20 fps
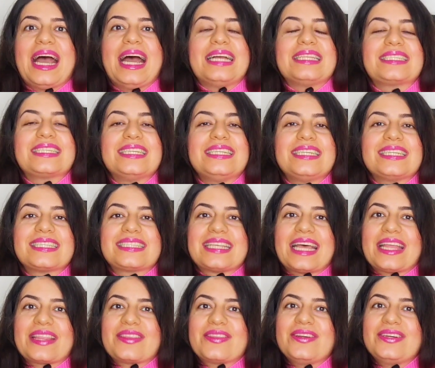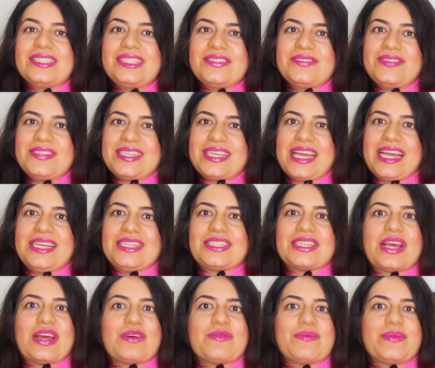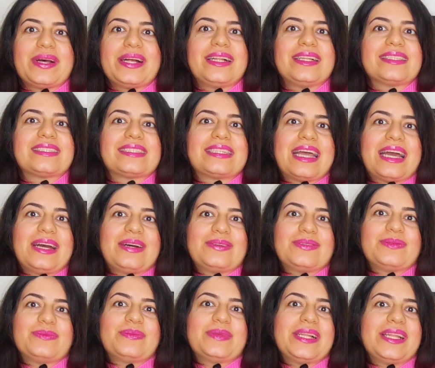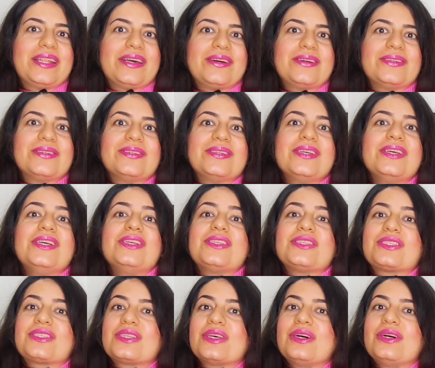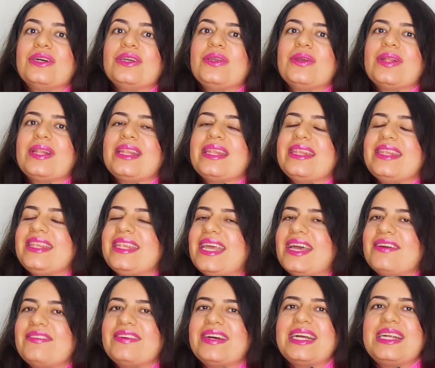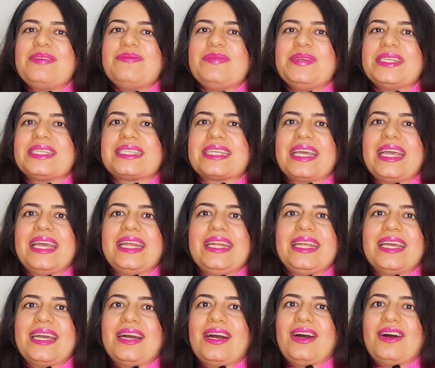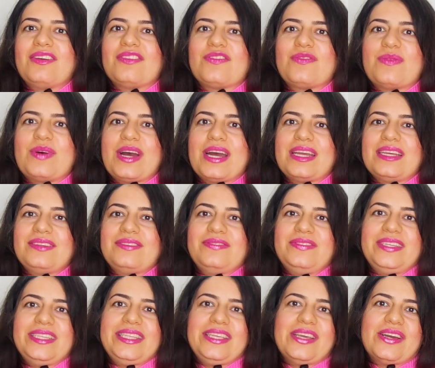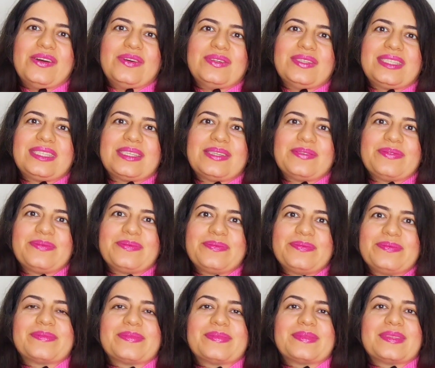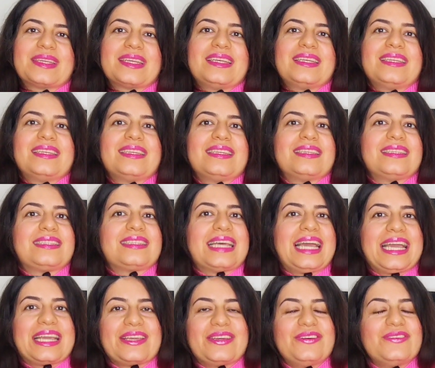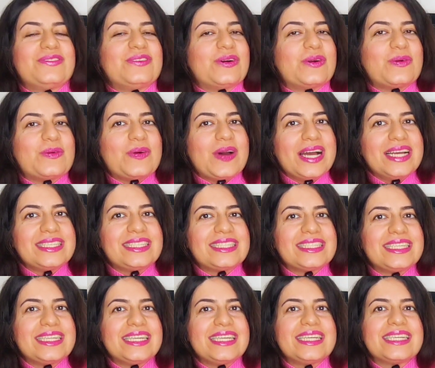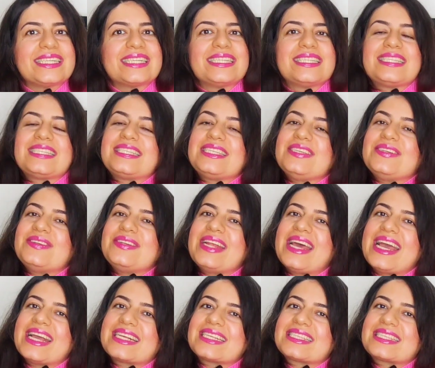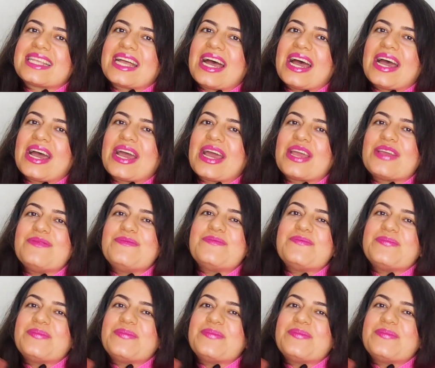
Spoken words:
and click that notification bell down below so you'll never miss any of my videos. Thank you for watching. See you next time.